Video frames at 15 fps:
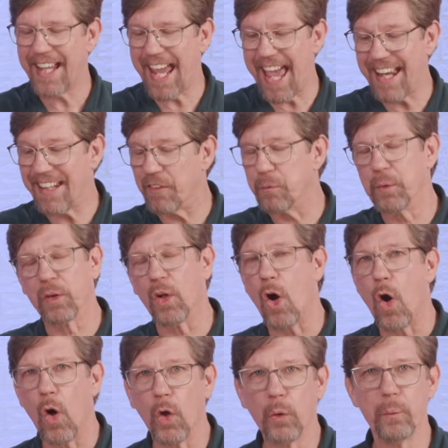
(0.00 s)
and it will
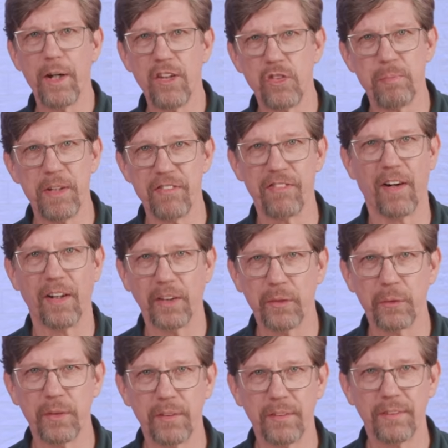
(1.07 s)
always be
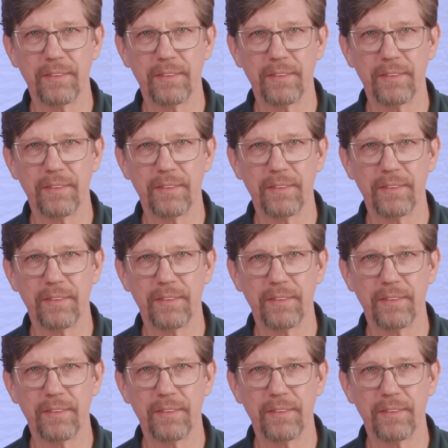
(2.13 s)
followed.